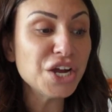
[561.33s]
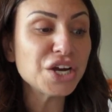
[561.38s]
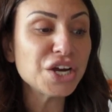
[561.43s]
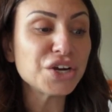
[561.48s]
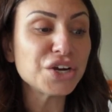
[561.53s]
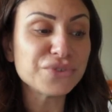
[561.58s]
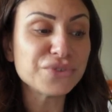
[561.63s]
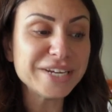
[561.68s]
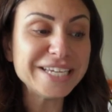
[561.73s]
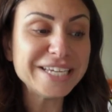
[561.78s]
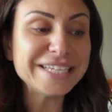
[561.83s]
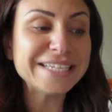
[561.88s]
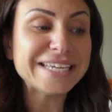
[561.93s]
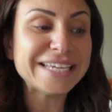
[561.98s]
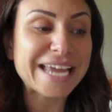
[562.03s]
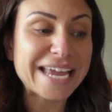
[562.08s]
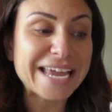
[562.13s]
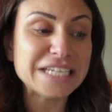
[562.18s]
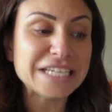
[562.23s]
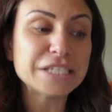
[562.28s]
green
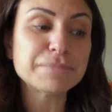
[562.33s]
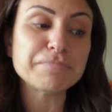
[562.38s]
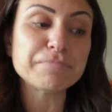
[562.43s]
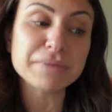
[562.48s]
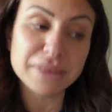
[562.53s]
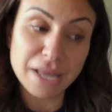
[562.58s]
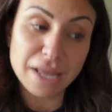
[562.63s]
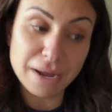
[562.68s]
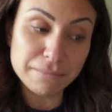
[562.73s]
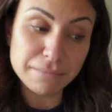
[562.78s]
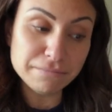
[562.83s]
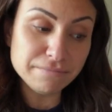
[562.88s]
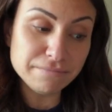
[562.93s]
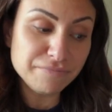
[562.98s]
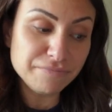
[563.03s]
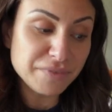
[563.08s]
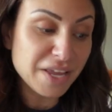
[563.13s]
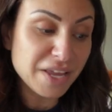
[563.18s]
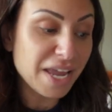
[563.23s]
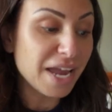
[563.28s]
gage plum,
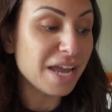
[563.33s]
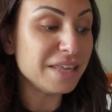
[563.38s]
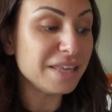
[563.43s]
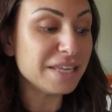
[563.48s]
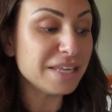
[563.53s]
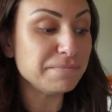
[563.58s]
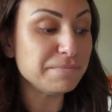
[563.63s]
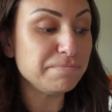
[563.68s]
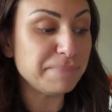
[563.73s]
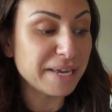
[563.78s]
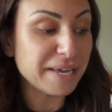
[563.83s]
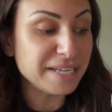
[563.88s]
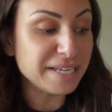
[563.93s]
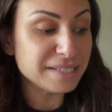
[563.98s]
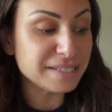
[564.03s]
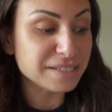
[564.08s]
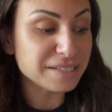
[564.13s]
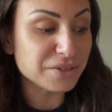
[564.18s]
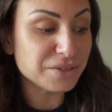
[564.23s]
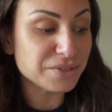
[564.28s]
and then base
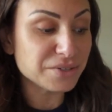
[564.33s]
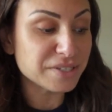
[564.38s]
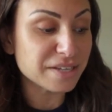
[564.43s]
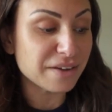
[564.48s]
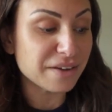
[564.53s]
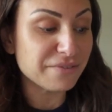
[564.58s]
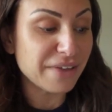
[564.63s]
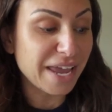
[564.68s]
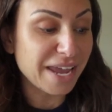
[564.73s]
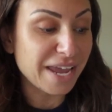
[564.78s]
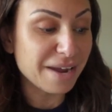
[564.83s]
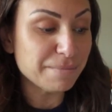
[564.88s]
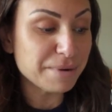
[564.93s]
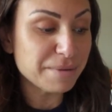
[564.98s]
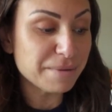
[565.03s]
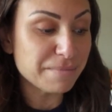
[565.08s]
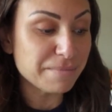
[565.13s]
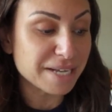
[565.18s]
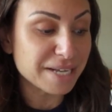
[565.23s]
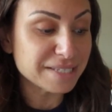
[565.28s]
notes of amber
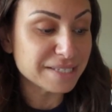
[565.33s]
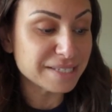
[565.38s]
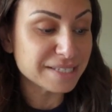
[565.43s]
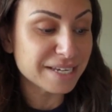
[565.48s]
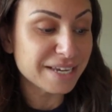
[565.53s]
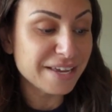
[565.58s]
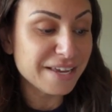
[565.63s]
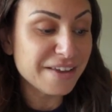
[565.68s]
musk,